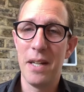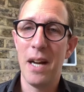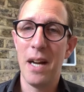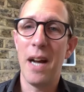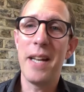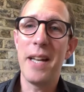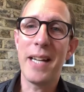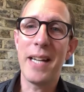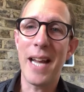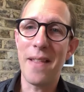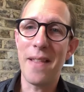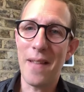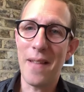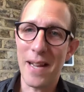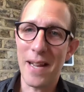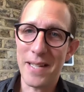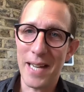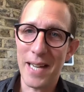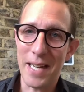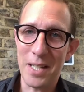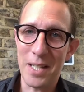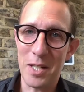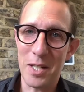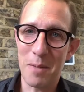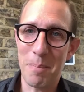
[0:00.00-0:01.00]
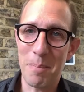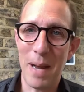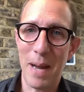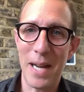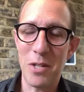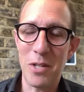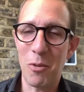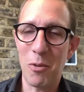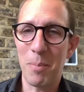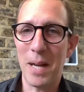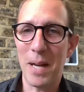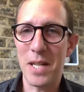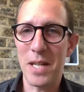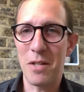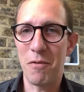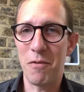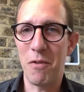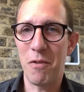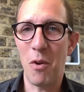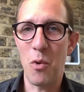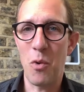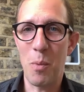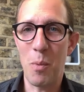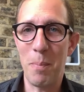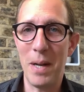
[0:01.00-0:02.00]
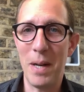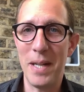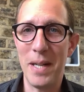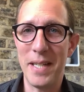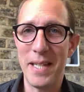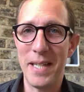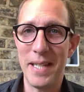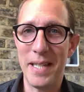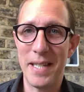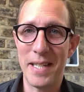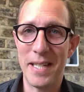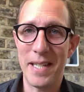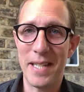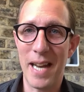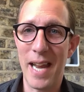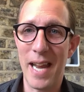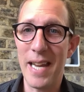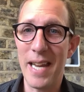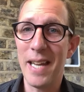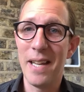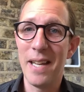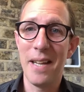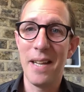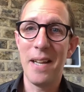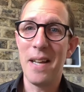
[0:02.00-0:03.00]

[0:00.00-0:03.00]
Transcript: And again, that takes us back to a place of vulnerability to say,